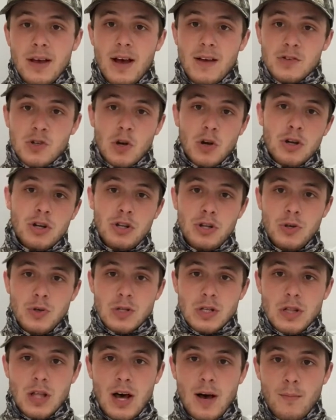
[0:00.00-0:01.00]
I've started to use
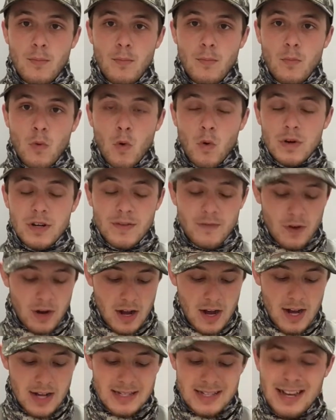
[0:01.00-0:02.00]
a lot more different
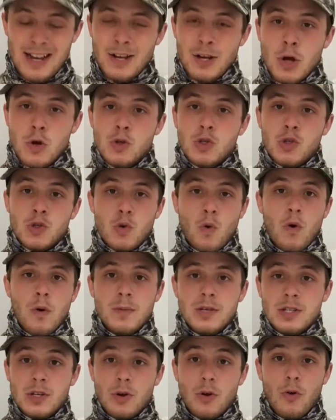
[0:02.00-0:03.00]
kinds, and I know Storm
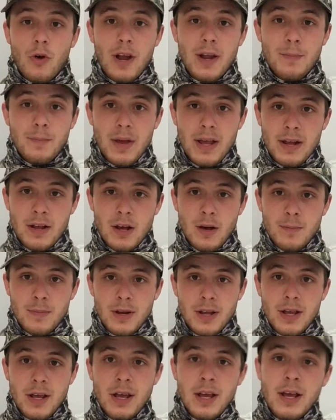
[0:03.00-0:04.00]
is a great bait
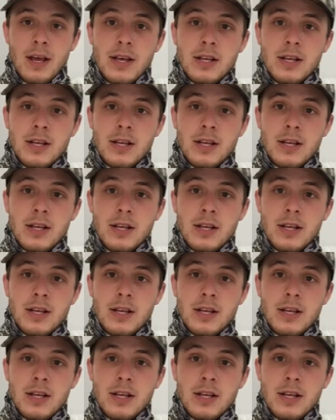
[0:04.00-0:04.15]
company.